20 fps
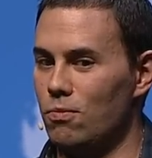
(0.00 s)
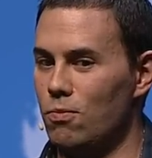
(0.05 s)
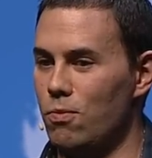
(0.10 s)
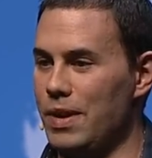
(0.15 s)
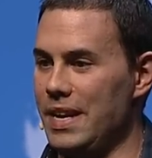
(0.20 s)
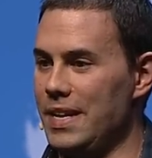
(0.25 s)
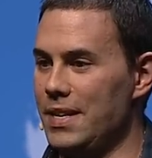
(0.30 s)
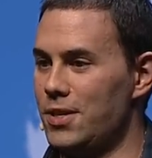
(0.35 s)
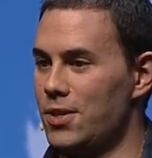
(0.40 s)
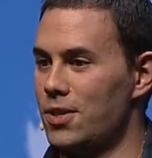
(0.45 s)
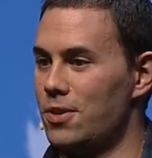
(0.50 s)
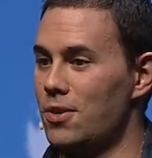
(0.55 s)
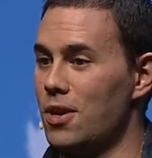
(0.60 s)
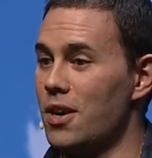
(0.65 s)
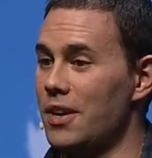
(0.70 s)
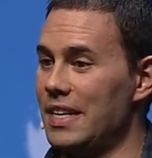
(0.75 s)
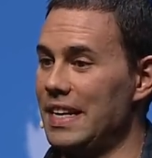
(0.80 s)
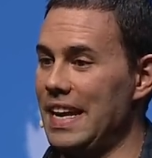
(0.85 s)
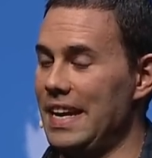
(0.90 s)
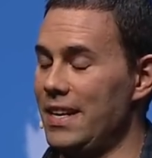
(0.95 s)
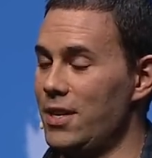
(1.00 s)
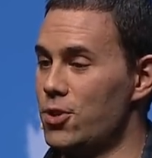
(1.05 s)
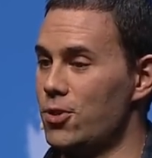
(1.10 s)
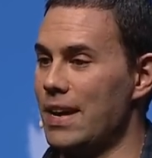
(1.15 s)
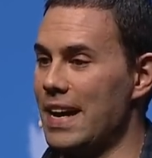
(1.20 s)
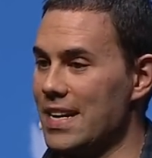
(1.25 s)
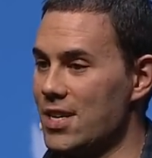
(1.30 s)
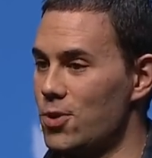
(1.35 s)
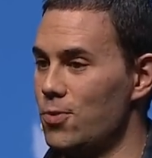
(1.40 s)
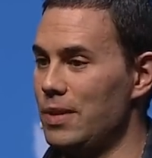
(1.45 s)
we started getting
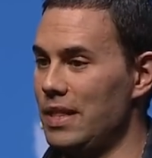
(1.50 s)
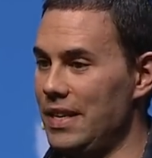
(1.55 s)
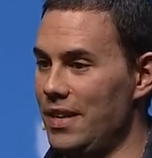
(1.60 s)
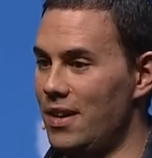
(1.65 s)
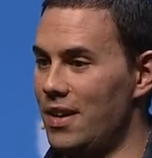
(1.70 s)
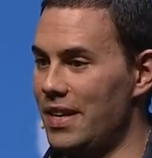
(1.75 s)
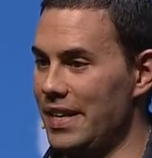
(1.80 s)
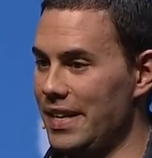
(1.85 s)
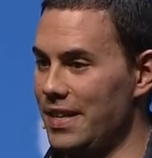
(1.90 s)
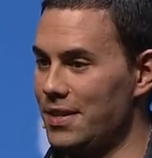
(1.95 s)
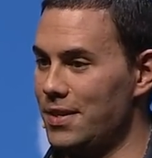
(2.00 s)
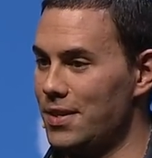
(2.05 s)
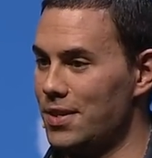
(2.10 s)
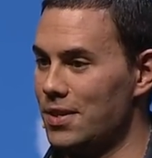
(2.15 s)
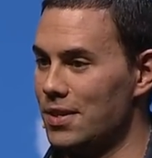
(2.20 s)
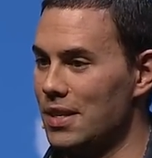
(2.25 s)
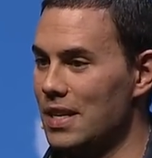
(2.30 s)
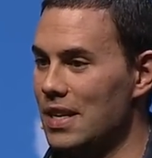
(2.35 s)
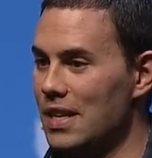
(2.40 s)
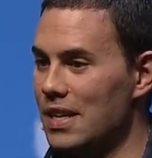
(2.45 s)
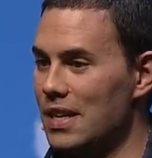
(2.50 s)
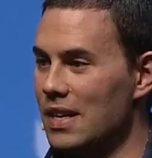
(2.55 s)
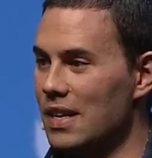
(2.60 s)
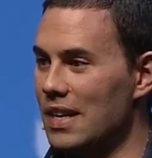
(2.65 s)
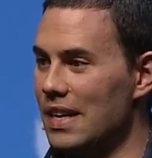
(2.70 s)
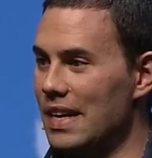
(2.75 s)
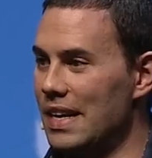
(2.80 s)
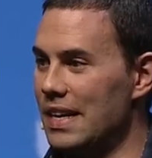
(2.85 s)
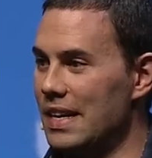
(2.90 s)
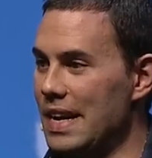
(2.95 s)
traction with the audience,
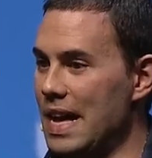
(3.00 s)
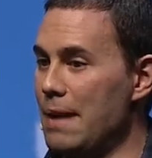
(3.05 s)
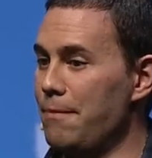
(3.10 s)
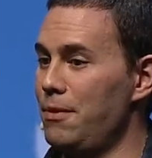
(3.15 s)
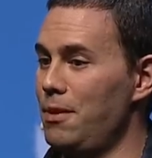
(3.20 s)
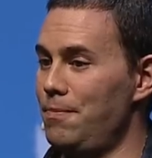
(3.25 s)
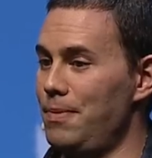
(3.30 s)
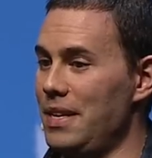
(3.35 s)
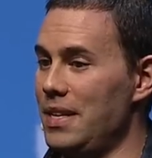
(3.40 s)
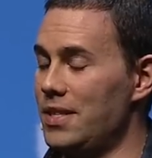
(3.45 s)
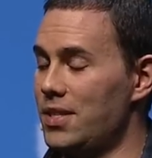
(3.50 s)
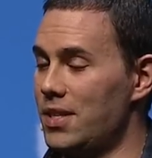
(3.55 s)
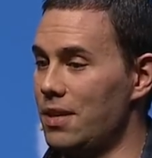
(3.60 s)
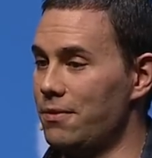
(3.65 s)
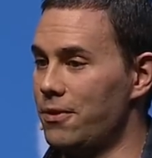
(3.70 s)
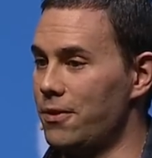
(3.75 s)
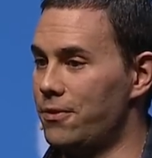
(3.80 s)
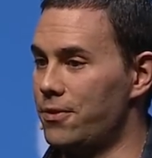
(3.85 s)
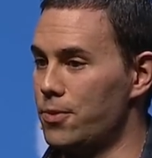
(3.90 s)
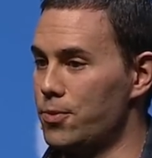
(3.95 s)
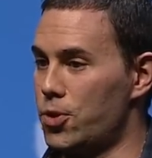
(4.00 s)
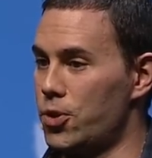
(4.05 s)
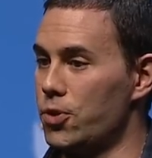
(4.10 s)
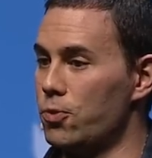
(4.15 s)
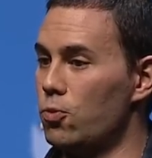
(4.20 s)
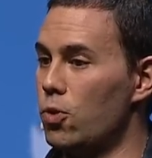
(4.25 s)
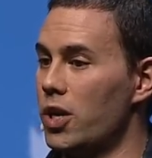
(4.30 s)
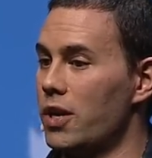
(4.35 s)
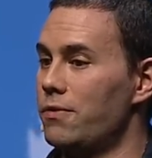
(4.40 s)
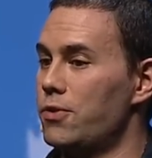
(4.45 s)
uh, MVP suffered from sort
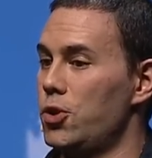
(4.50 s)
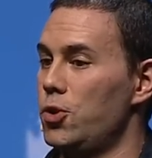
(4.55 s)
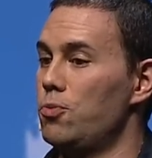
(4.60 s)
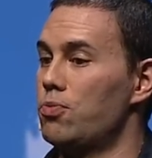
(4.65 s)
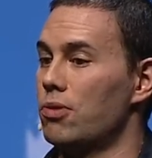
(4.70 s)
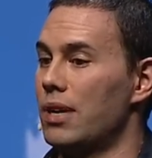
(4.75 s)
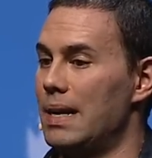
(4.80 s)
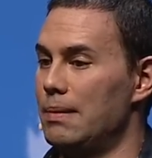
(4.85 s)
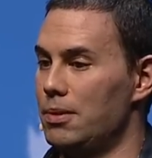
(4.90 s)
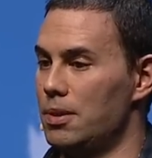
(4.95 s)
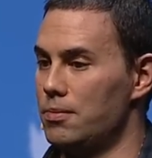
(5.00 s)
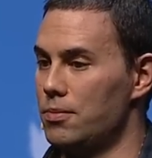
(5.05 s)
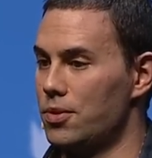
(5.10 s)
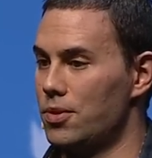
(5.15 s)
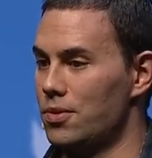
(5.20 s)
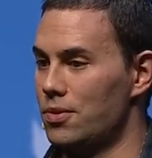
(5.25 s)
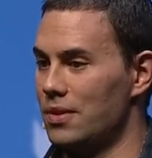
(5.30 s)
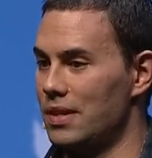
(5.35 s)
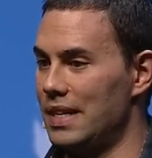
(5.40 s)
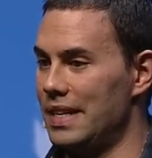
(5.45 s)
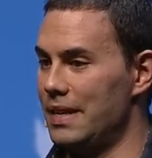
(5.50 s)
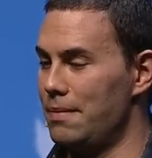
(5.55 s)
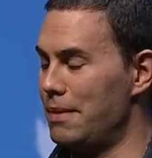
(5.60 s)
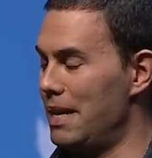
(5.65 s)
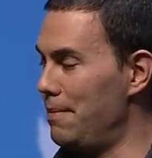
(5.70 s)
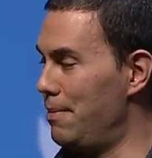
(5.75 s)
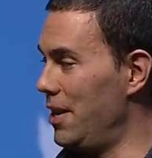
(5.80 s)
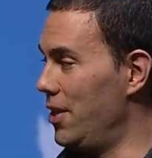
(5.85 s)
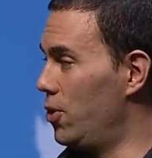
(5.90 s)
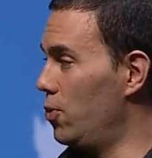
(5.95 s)
of one of two problems, uh, in my
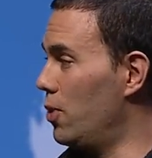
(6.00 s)
opinion.